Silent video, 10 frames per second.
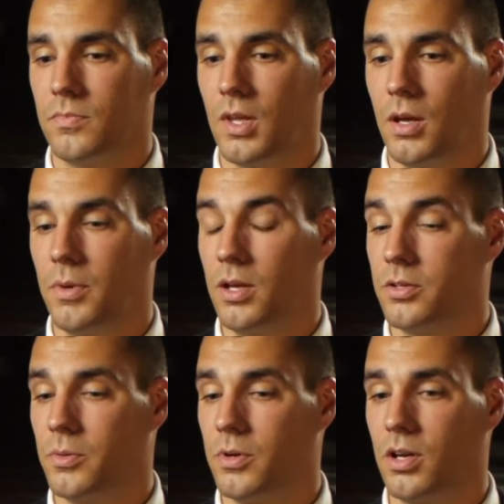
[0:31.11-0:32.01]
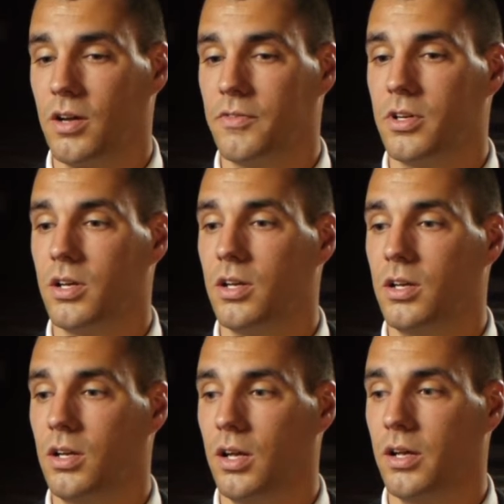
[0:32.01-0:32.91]
I made it to work every day,
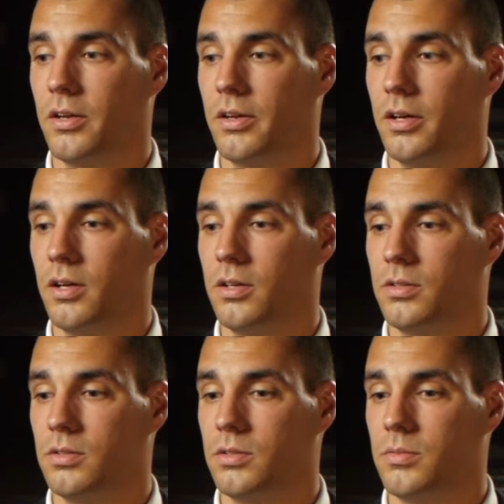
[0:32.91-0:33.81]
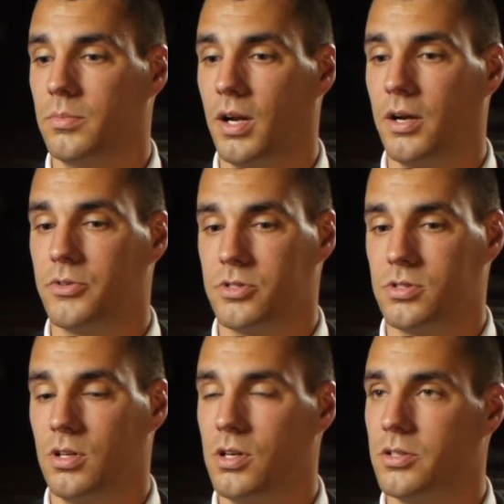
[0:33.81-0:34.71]
and but I was just
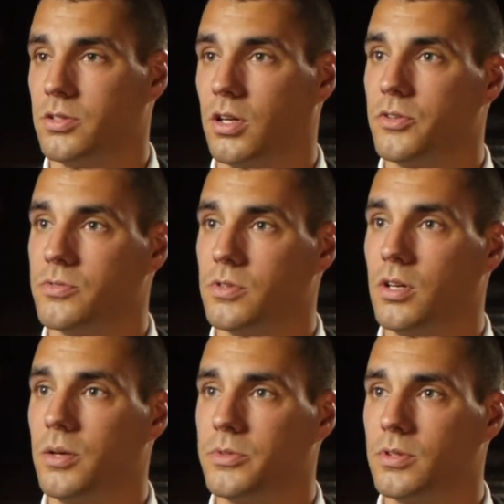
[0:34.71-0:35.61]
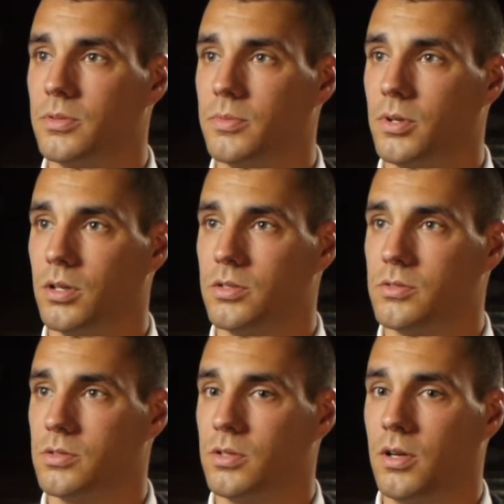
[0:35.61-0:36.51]
lost. Like, I was real empty because